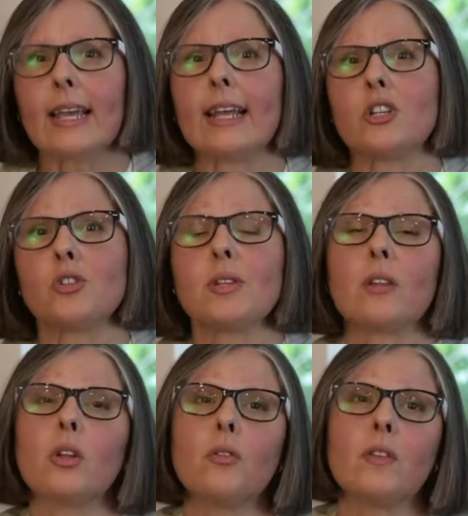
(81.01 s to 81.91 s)
and shoot
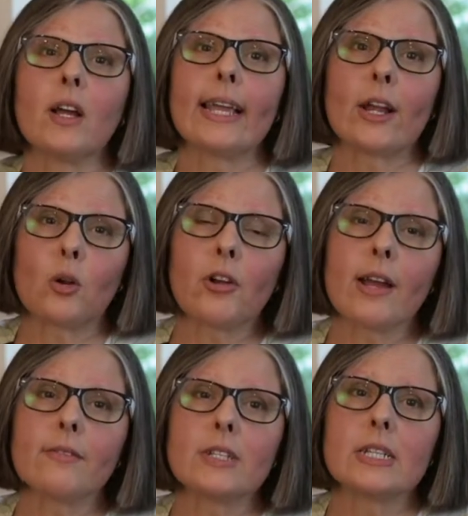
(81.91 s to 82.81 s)
down low-flying
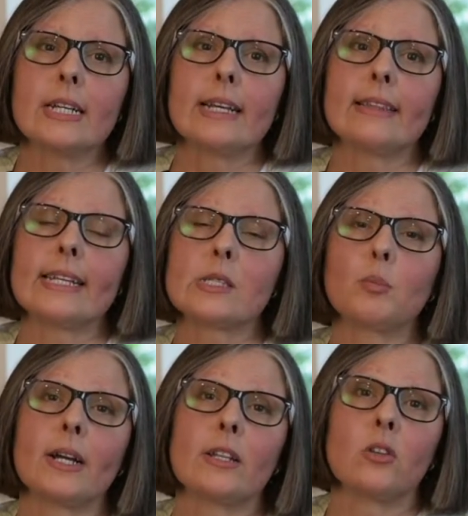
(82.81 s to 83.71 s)
aircraft. They
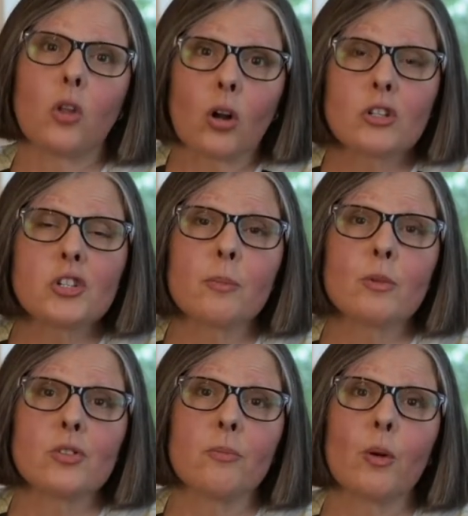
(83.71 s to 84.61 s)
supplied large
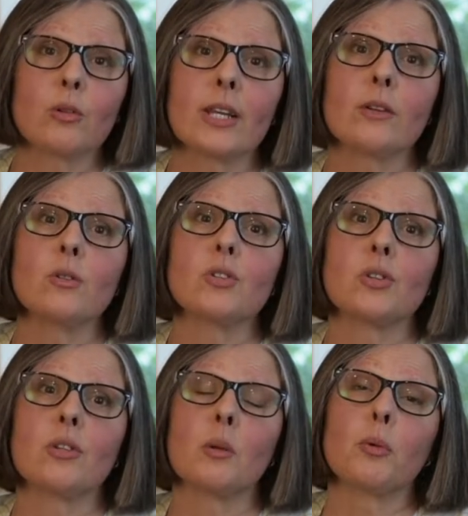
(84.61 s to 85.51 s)
numbers of motorcycles
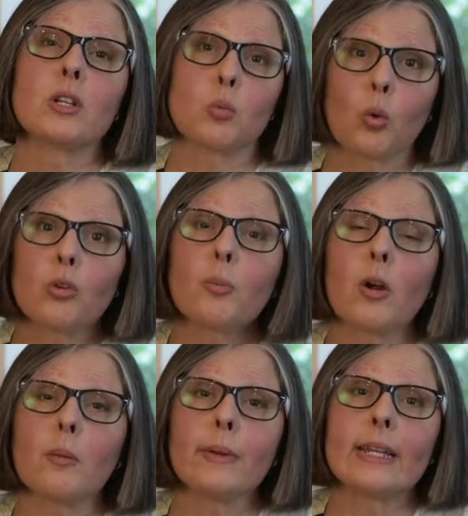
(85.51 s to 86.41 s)
to the British War
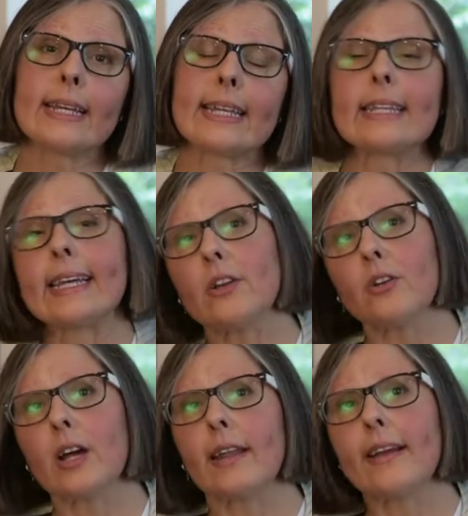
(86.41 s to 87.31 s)
Department and
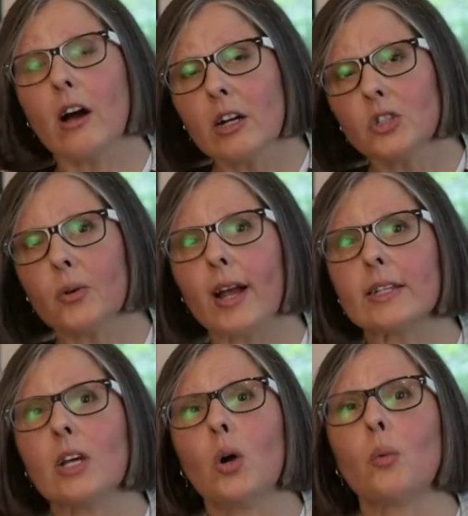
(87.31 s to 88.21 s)
later got a
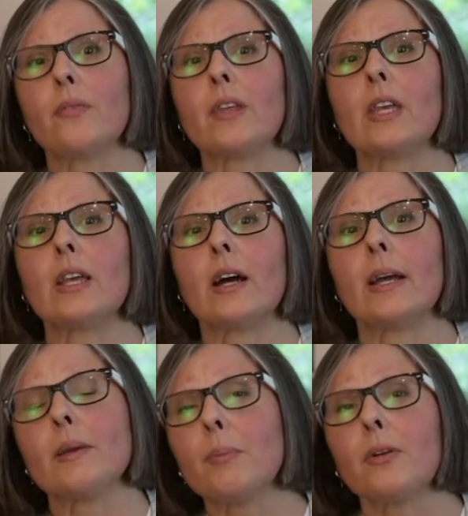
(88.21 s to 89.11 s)
contract with the
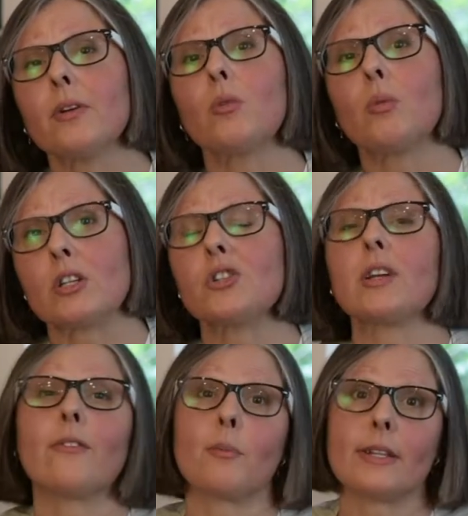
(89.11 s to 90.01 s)
Imperial
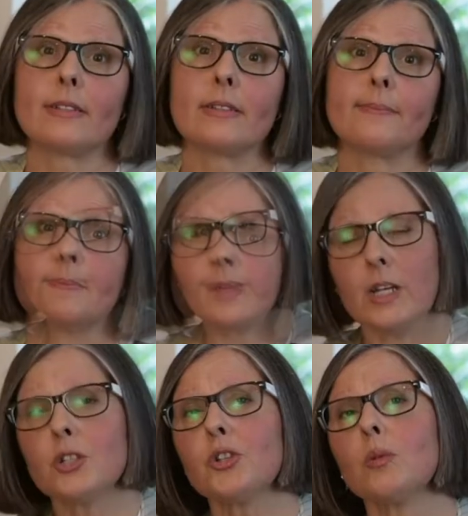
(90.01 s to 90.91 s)
Russian government.
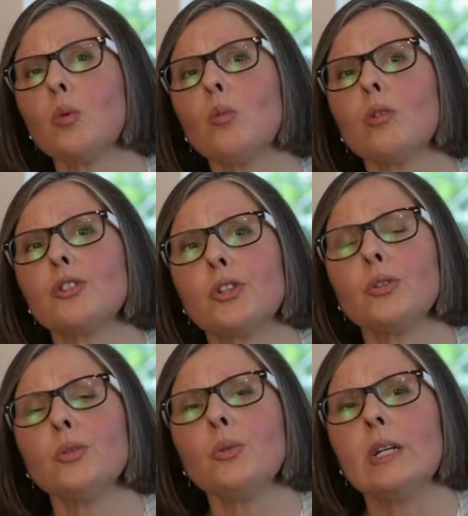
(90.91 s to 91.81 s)
During World War II,